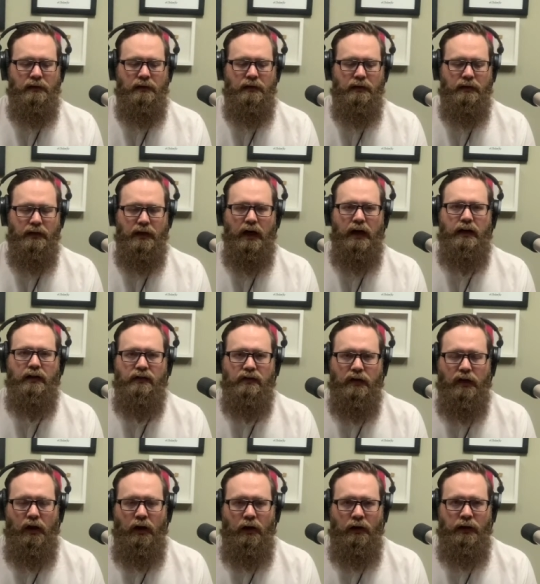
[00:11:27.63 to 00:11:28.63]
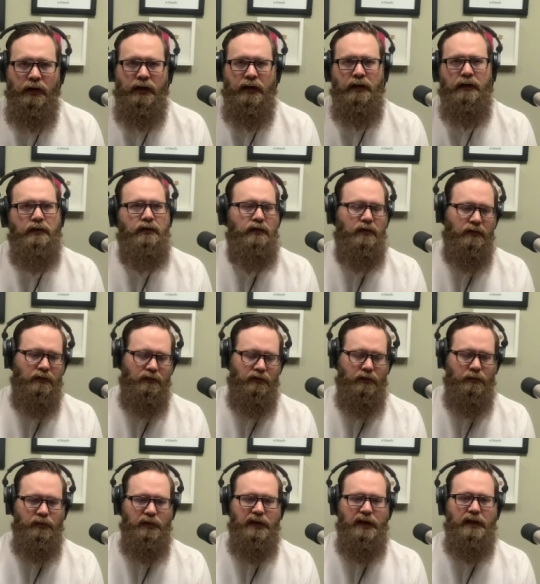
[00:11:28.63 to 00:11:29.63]
And God is calling us
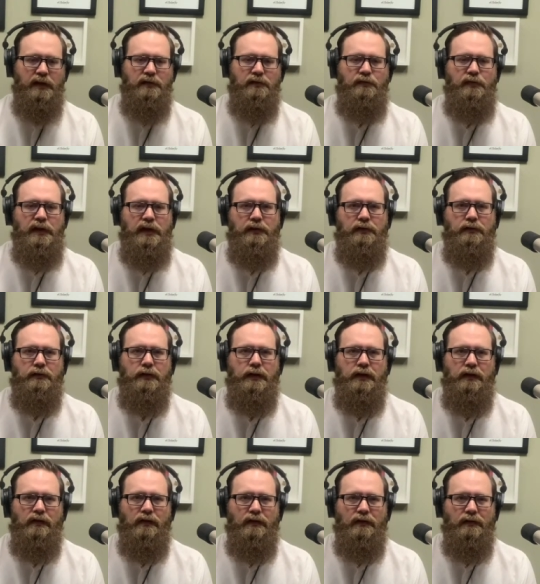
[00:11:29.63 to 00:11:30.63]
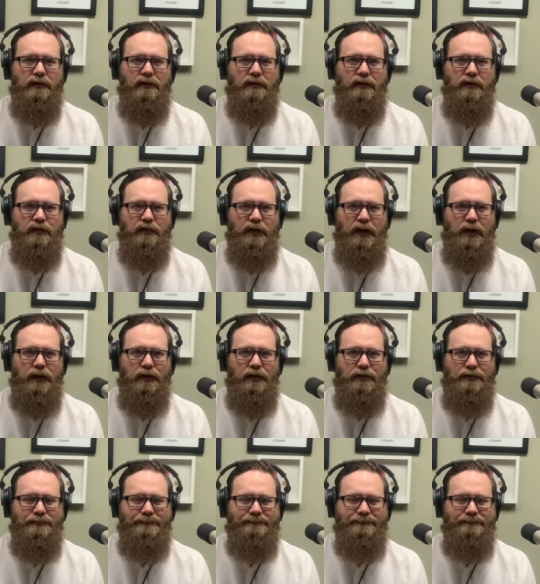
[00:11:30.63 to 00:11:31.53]
from beyond the boundaries to follow.